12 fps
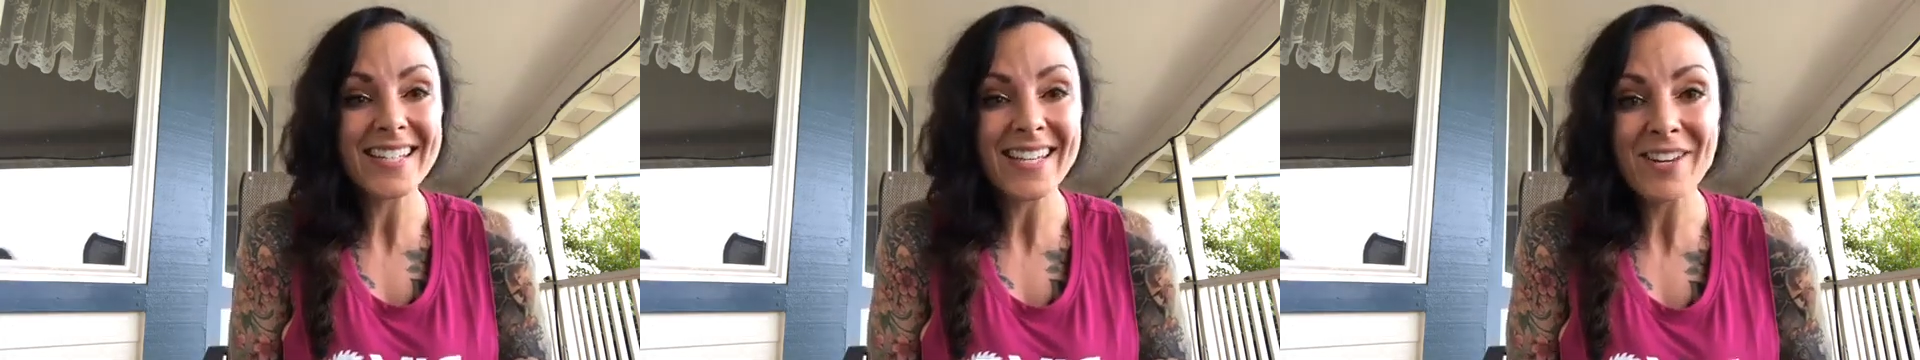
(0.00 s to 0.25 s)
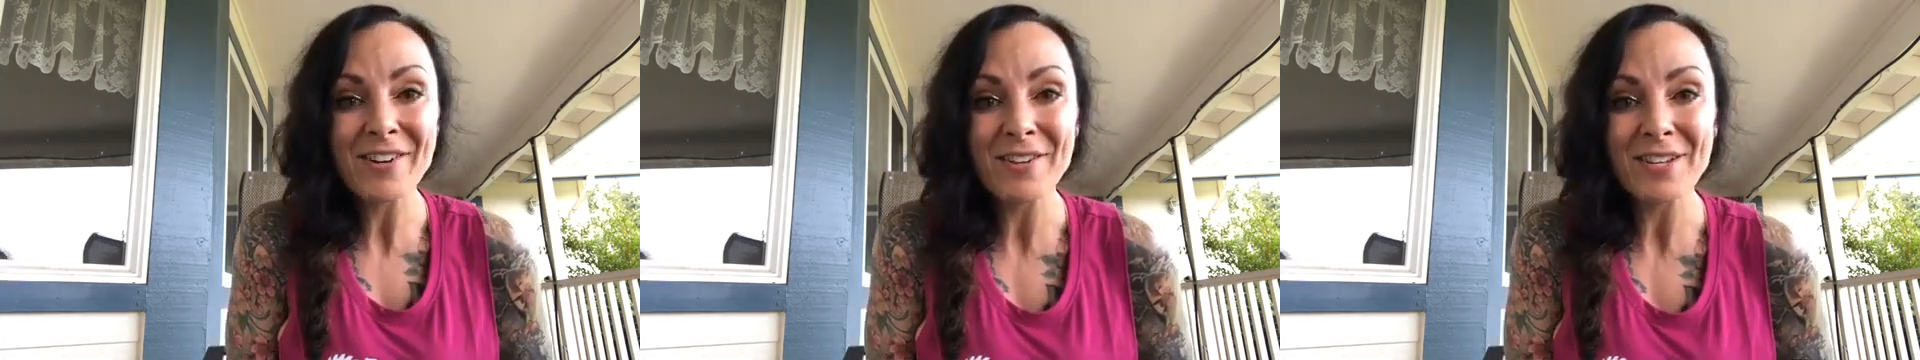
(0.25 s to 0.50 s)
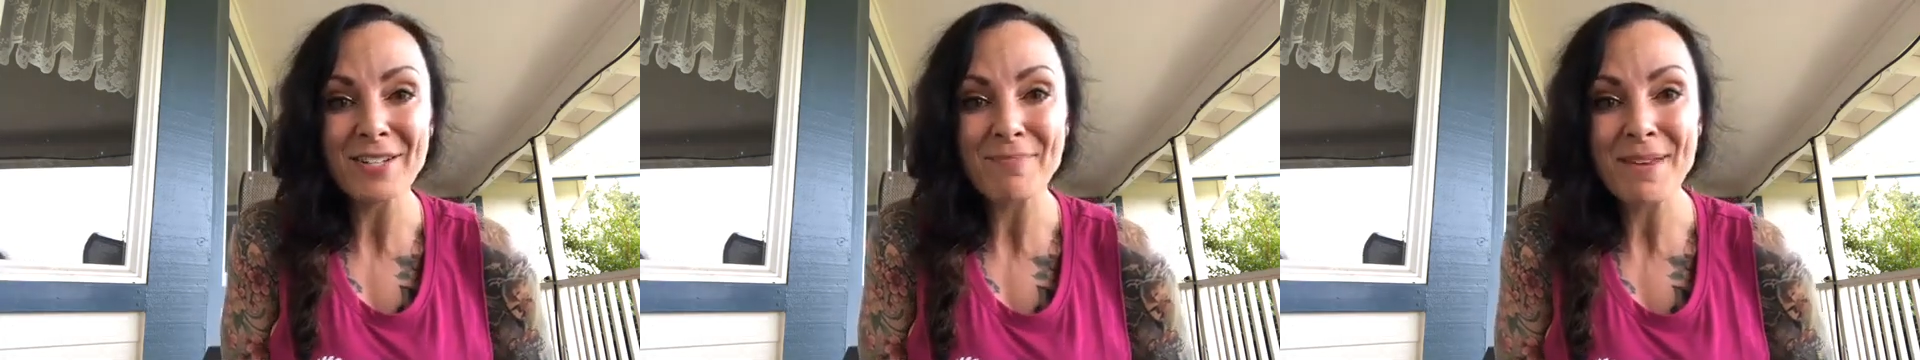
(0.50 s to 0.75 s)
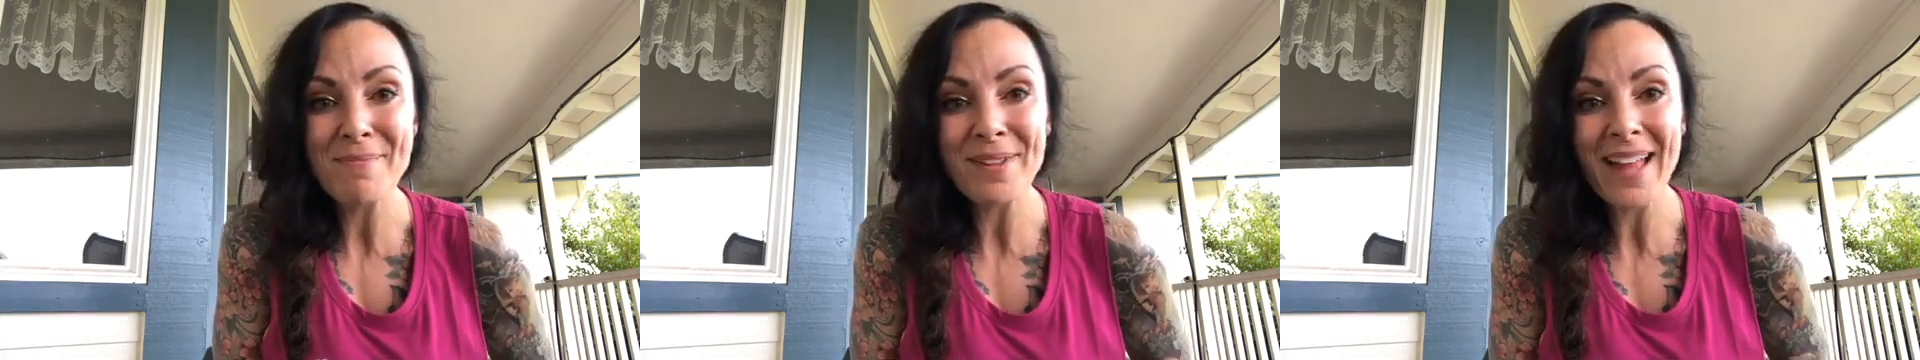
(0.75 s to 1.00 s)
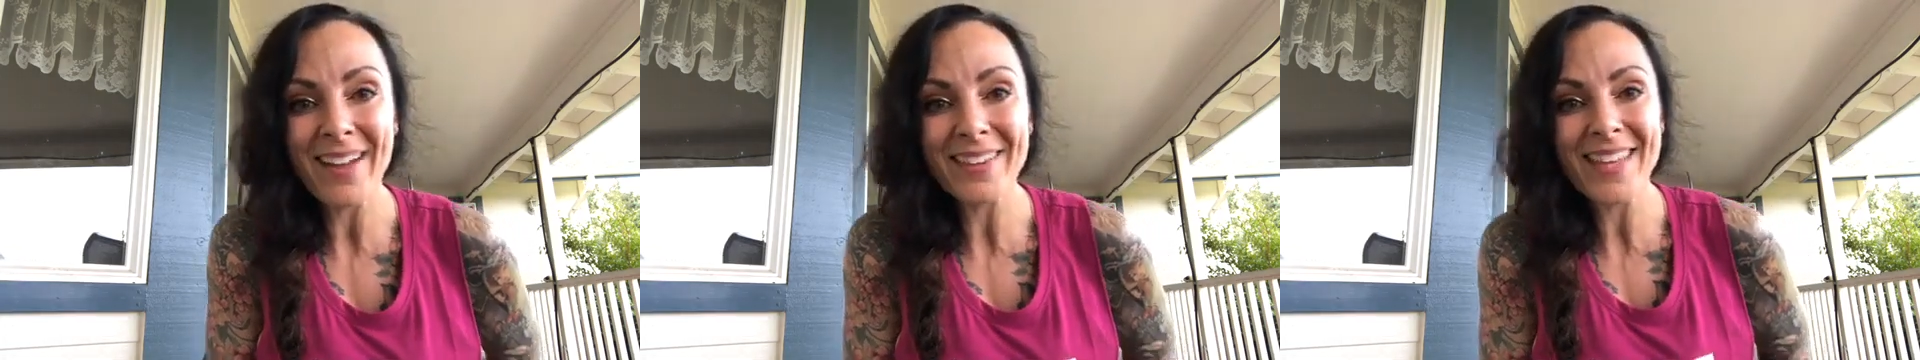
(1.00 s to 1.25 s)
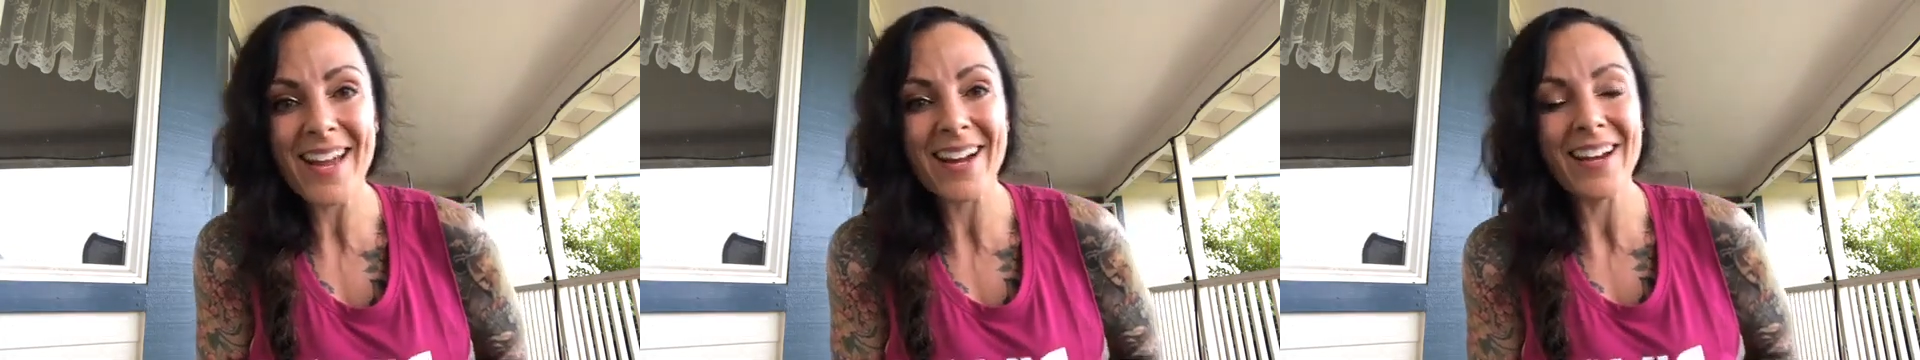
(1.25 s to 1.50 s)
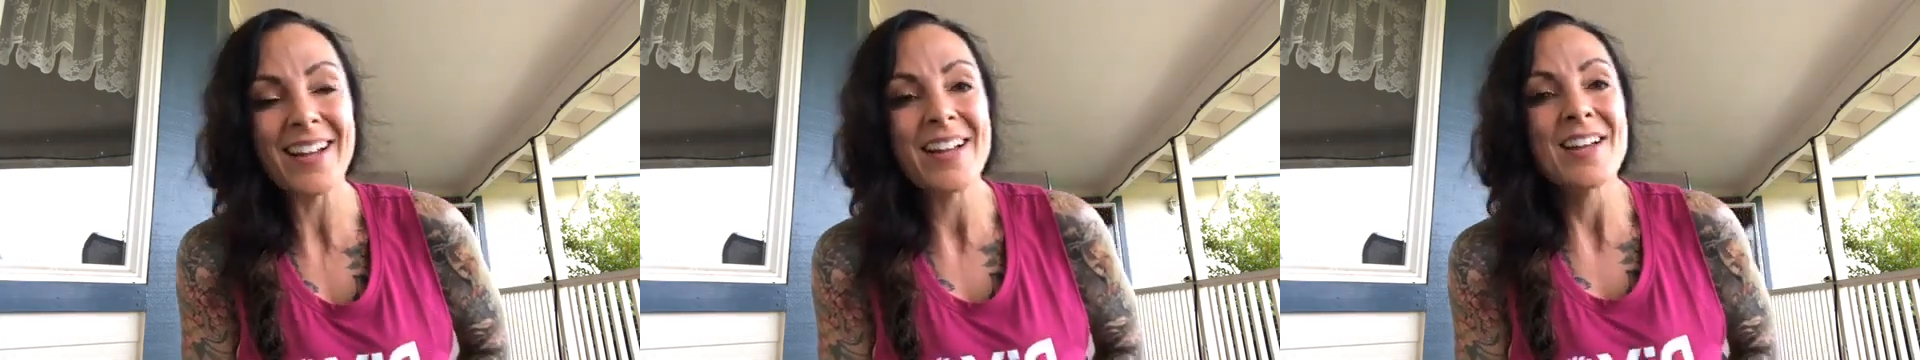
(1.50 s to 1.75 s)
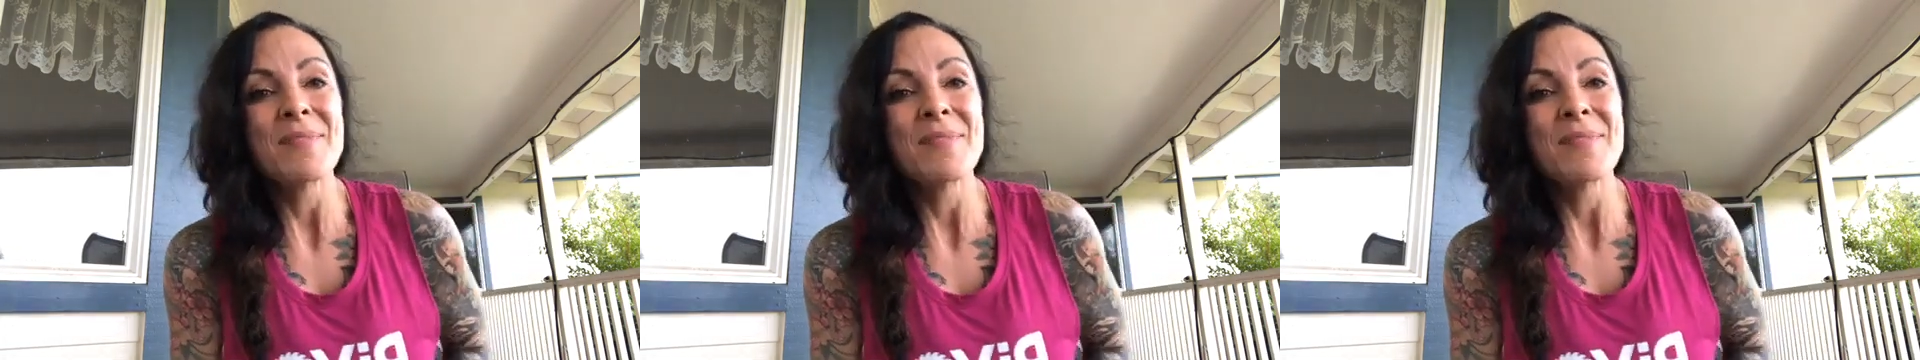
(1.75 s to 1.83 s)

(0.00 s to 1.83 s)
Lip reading: to you. There's people out there.